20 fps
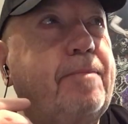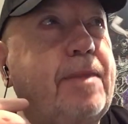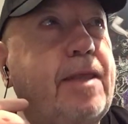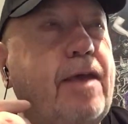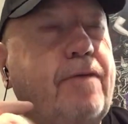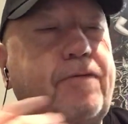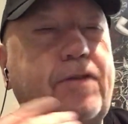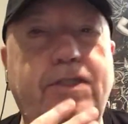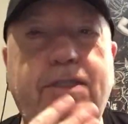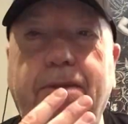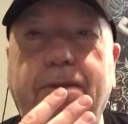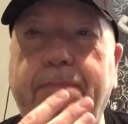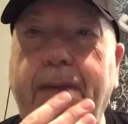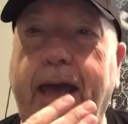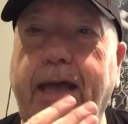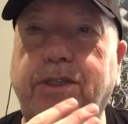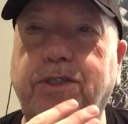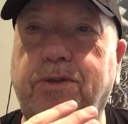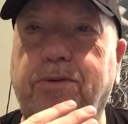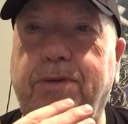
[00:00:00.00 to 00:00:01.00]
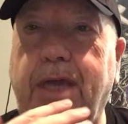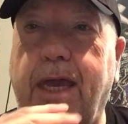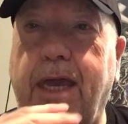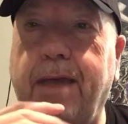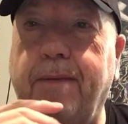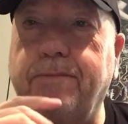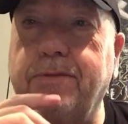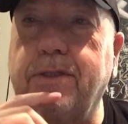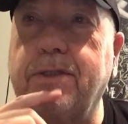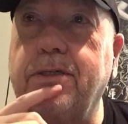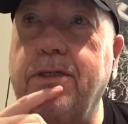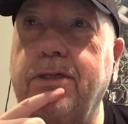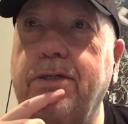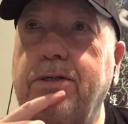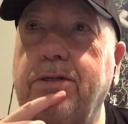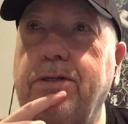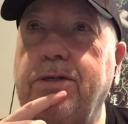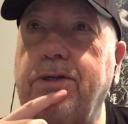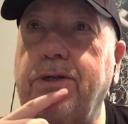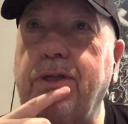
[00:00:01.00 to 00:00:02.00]
If it's the master tapes,
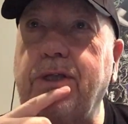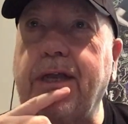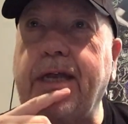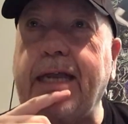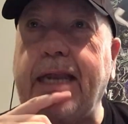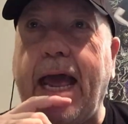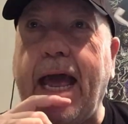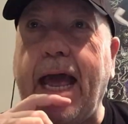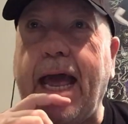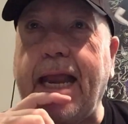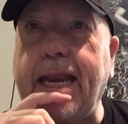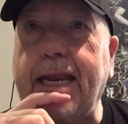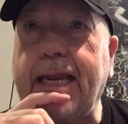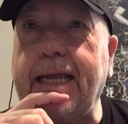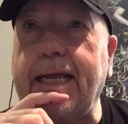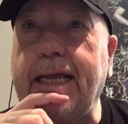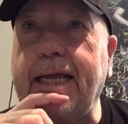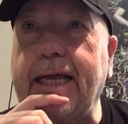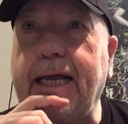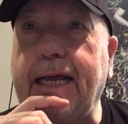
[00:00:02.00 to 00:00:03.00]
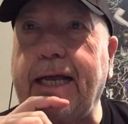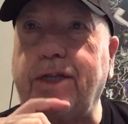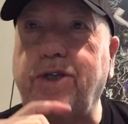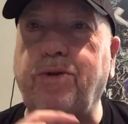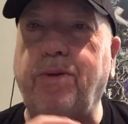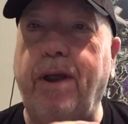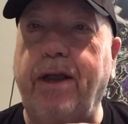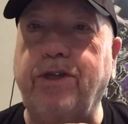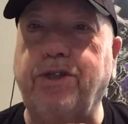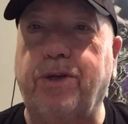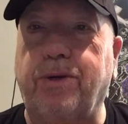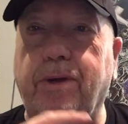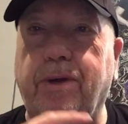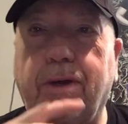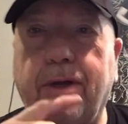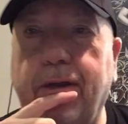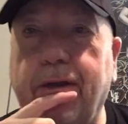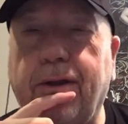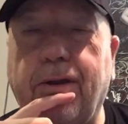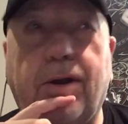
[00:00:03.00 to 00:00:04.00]
you're looking at a treasure
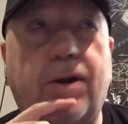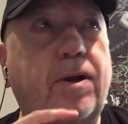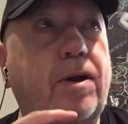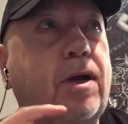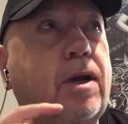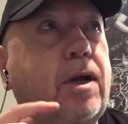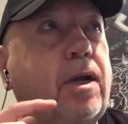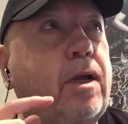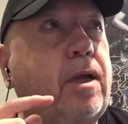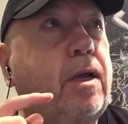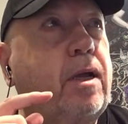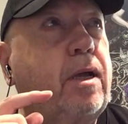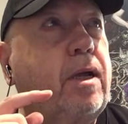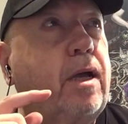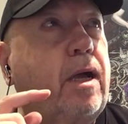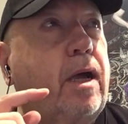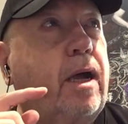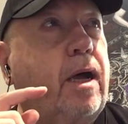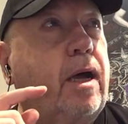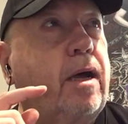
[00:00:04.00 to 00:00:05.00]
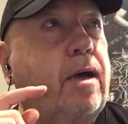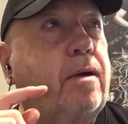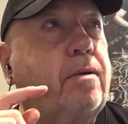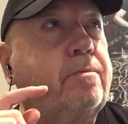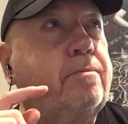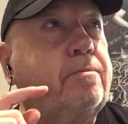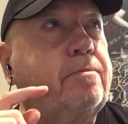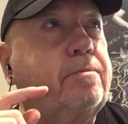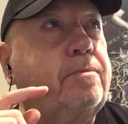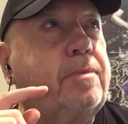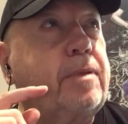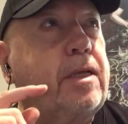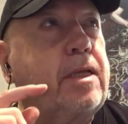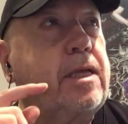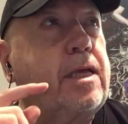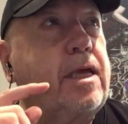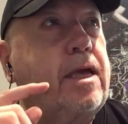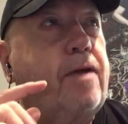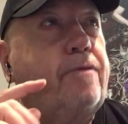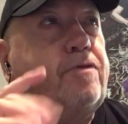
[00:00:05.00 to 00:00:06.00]
here.
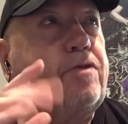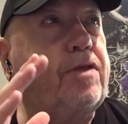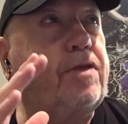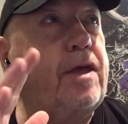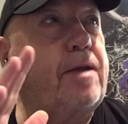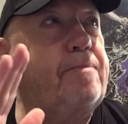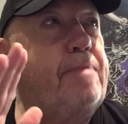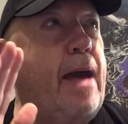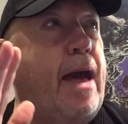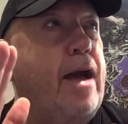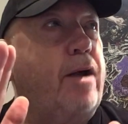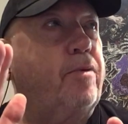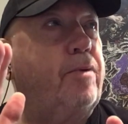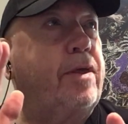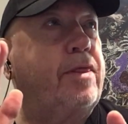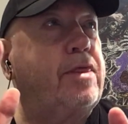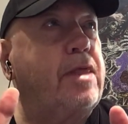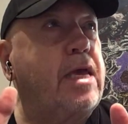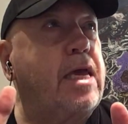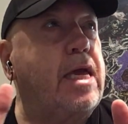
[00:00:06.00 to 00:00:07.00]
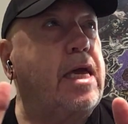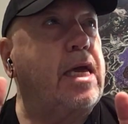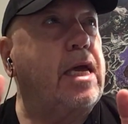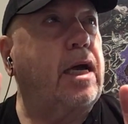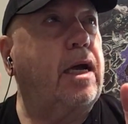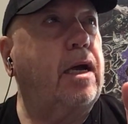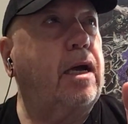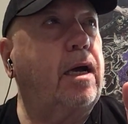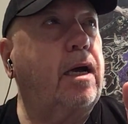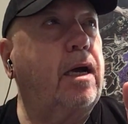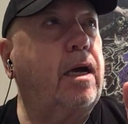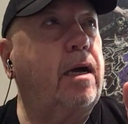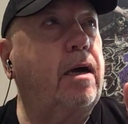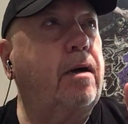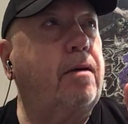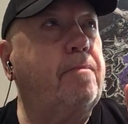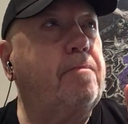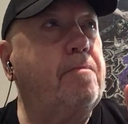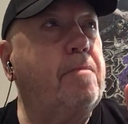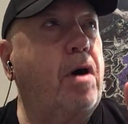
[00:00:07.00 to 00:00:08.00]
If you think back when the
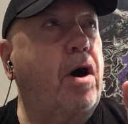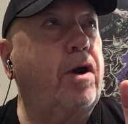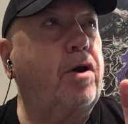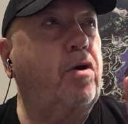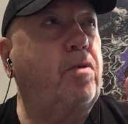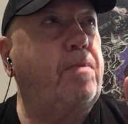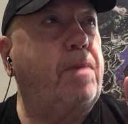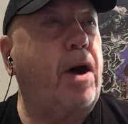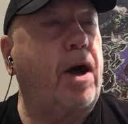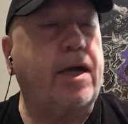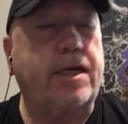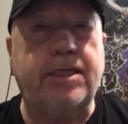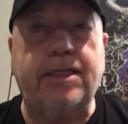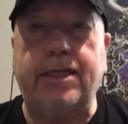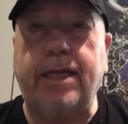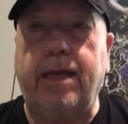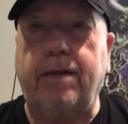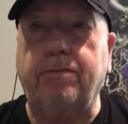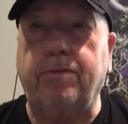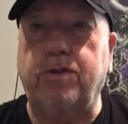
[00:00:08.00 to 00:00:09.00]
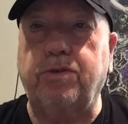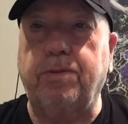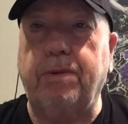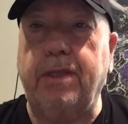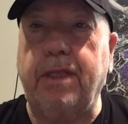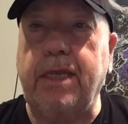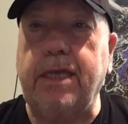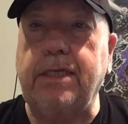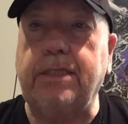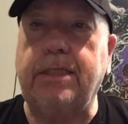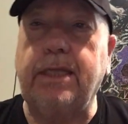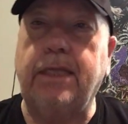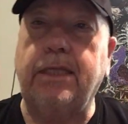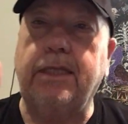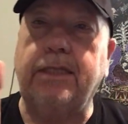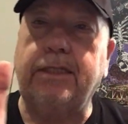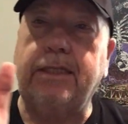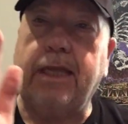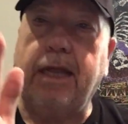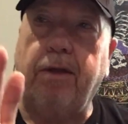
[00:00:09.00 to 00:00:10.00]
mono box set was released and
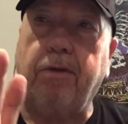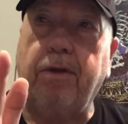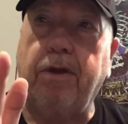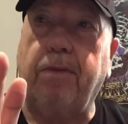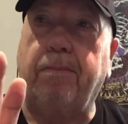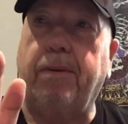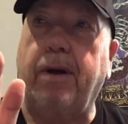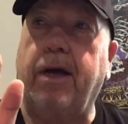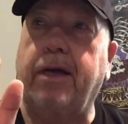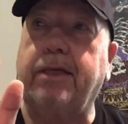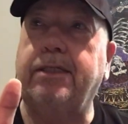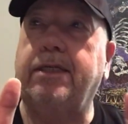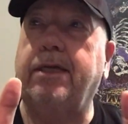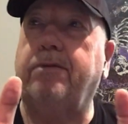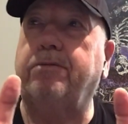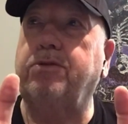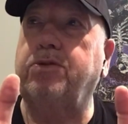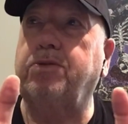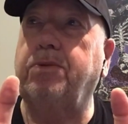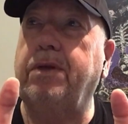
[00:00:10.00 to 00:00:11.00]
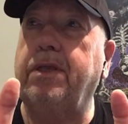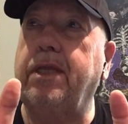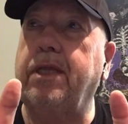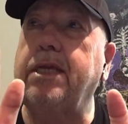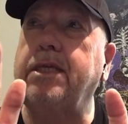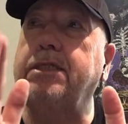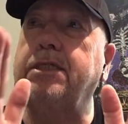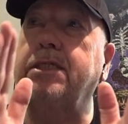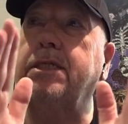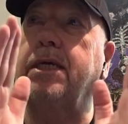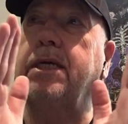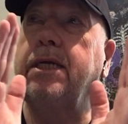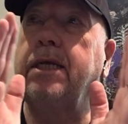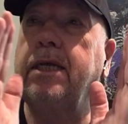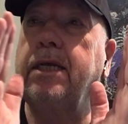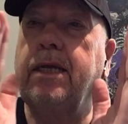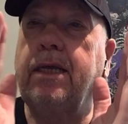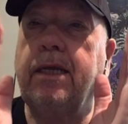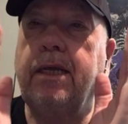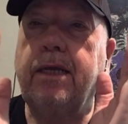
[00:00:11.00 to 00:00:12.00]
the stereo box set was released,
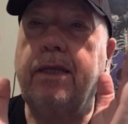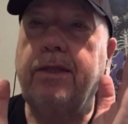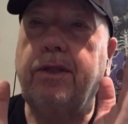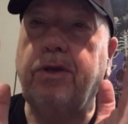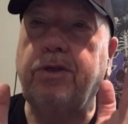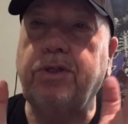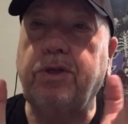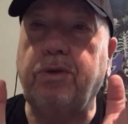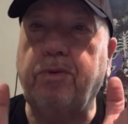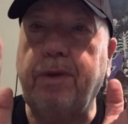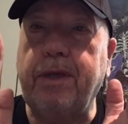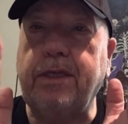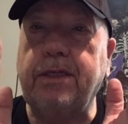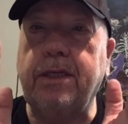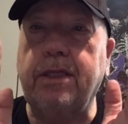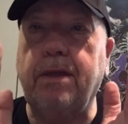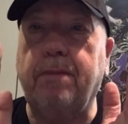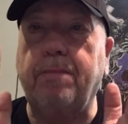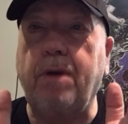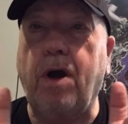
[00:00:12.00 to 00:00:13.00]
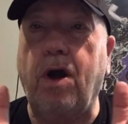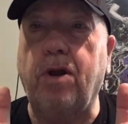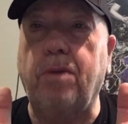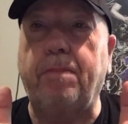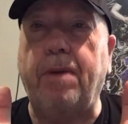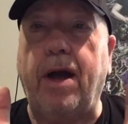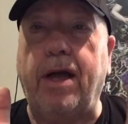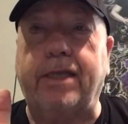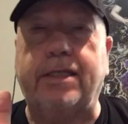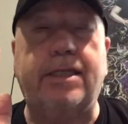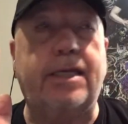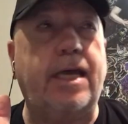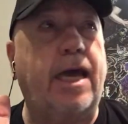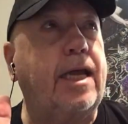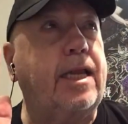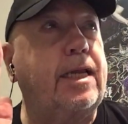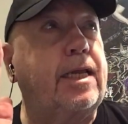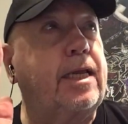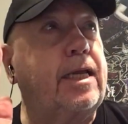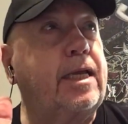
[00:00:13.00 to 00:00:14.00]
there's a reason the mono box set